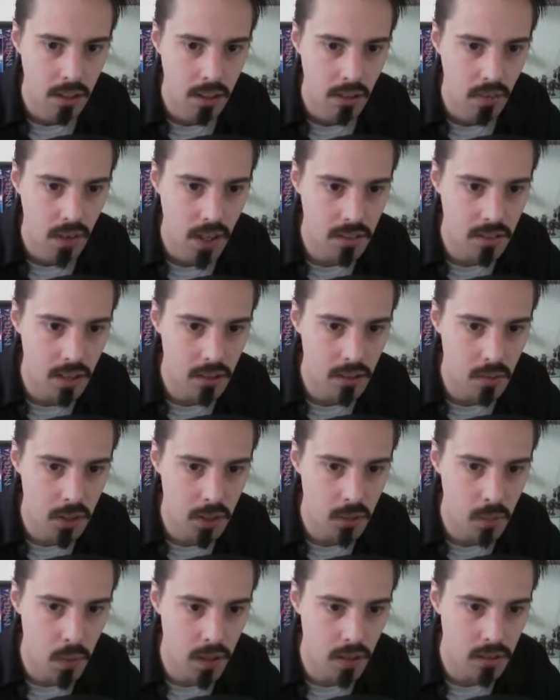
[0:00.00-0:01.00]
Franz gets some
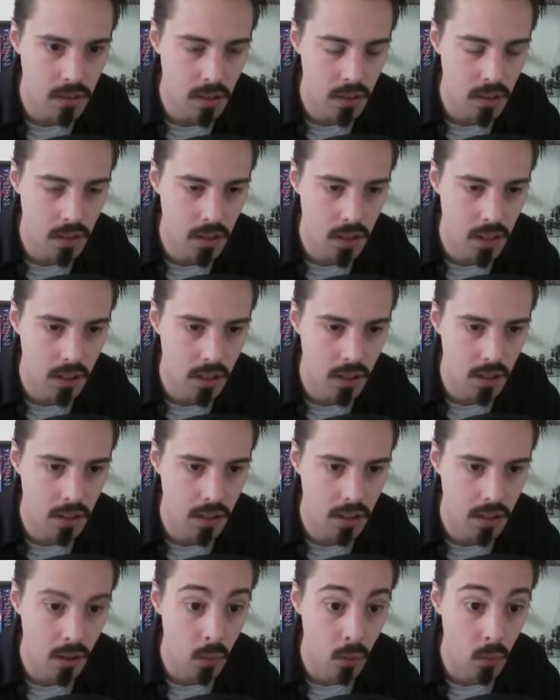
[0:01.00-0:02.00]
experience, I think.
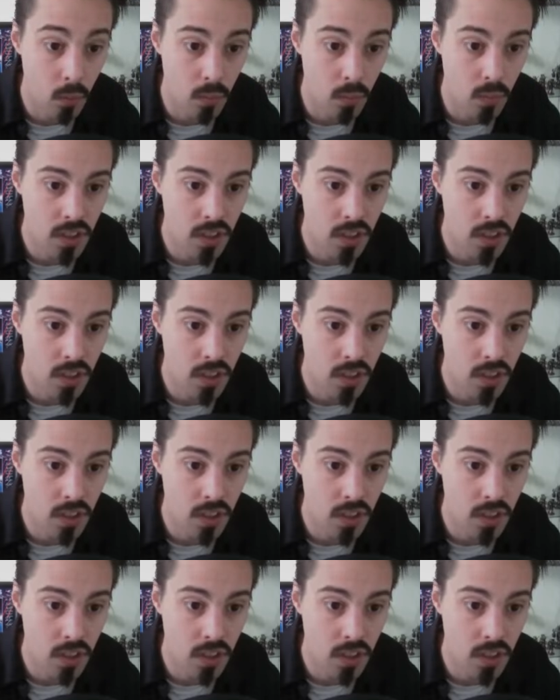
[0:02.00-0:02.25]
Oh,